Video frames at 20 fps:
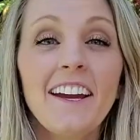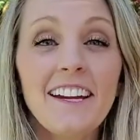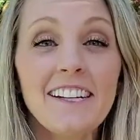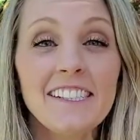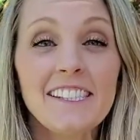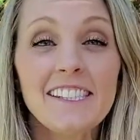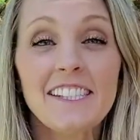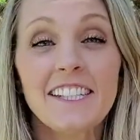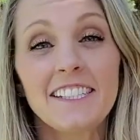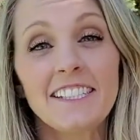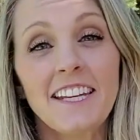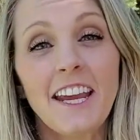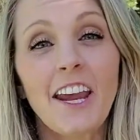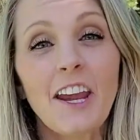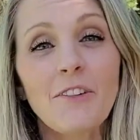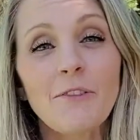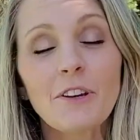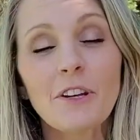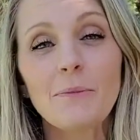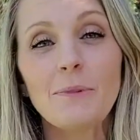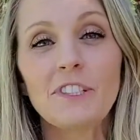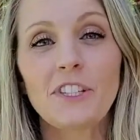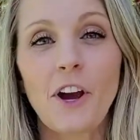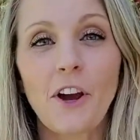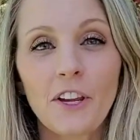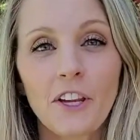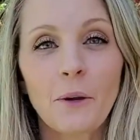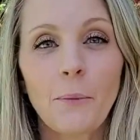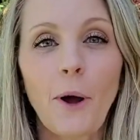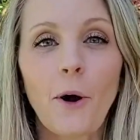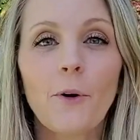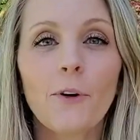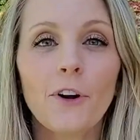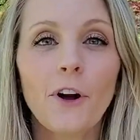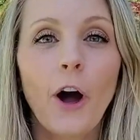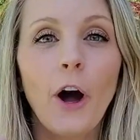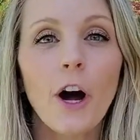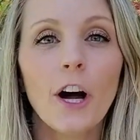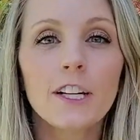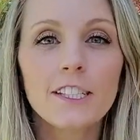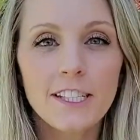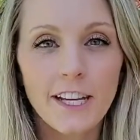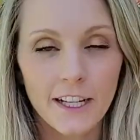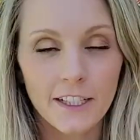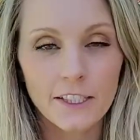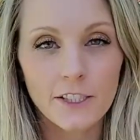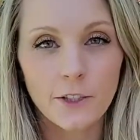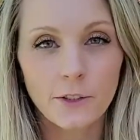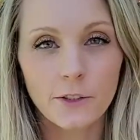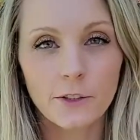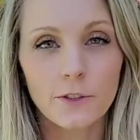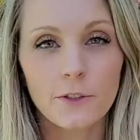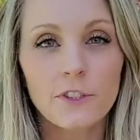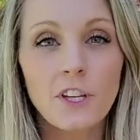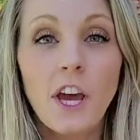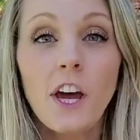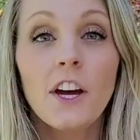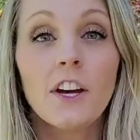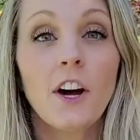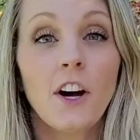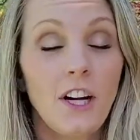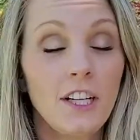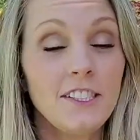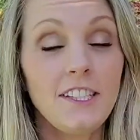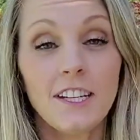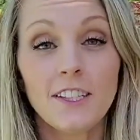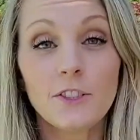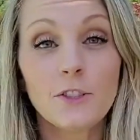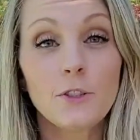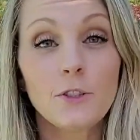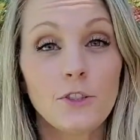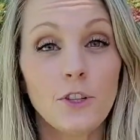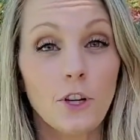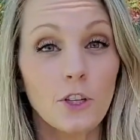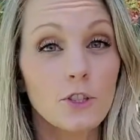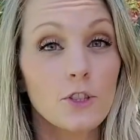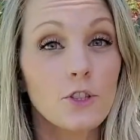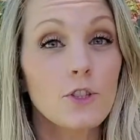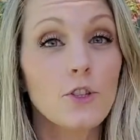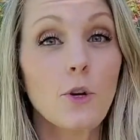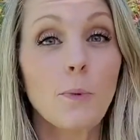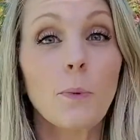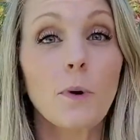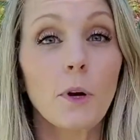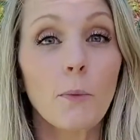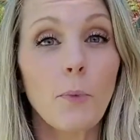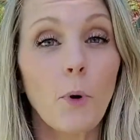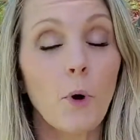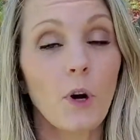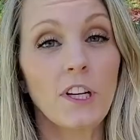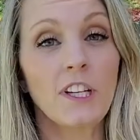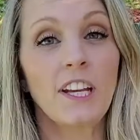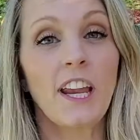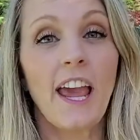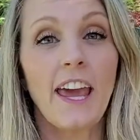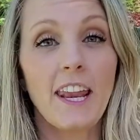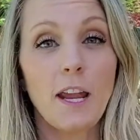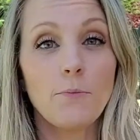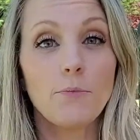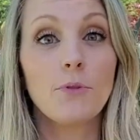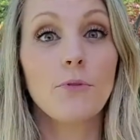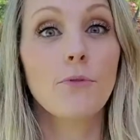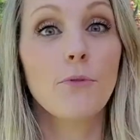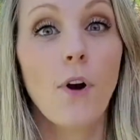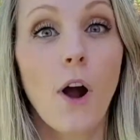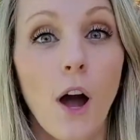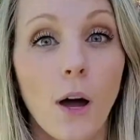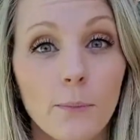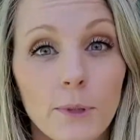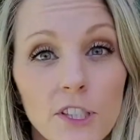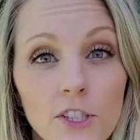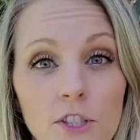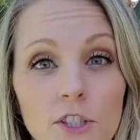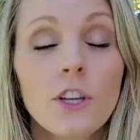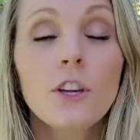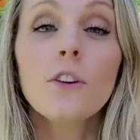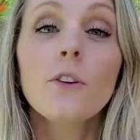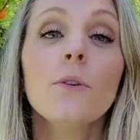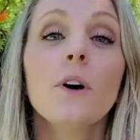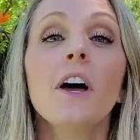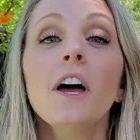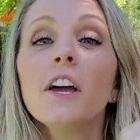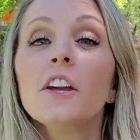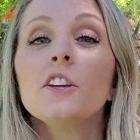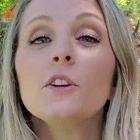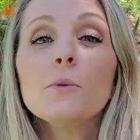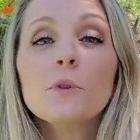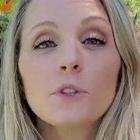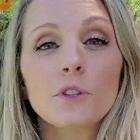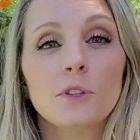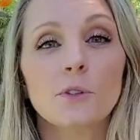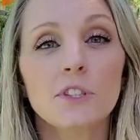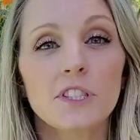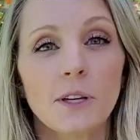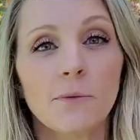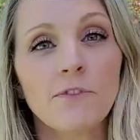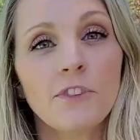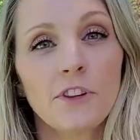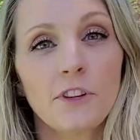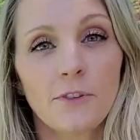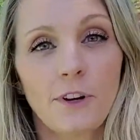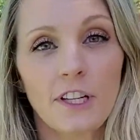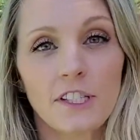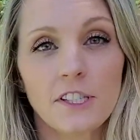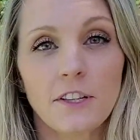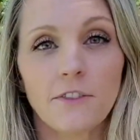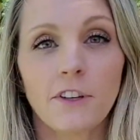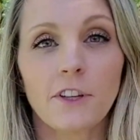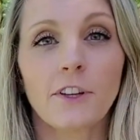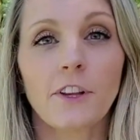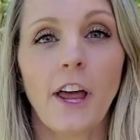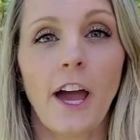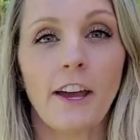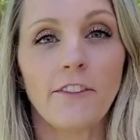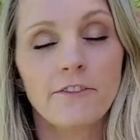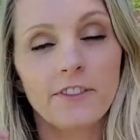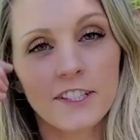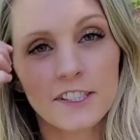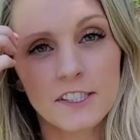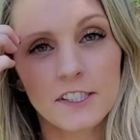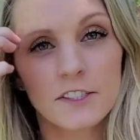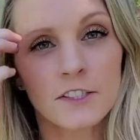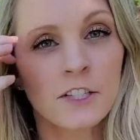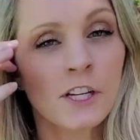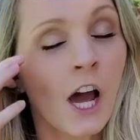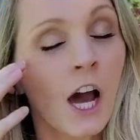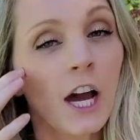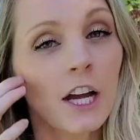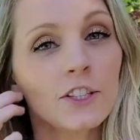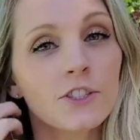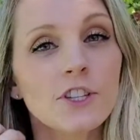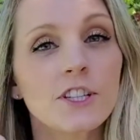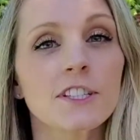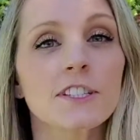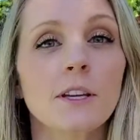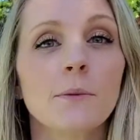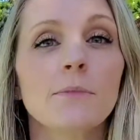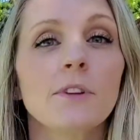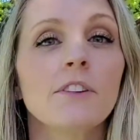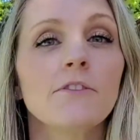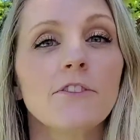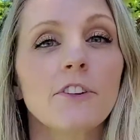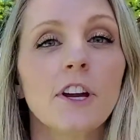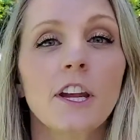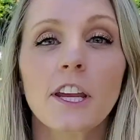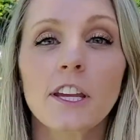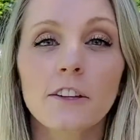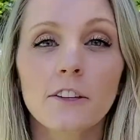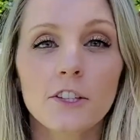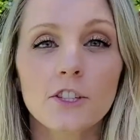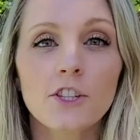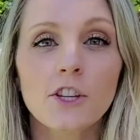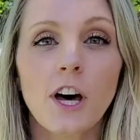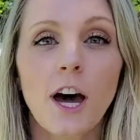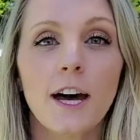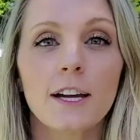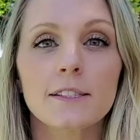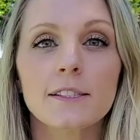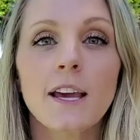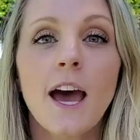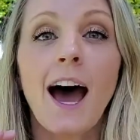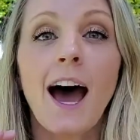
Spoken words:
guys, today we're going to be talking about context clues. Context clues are super important, and I promise you, you will use them for the rest of your life. This is not just something for English class.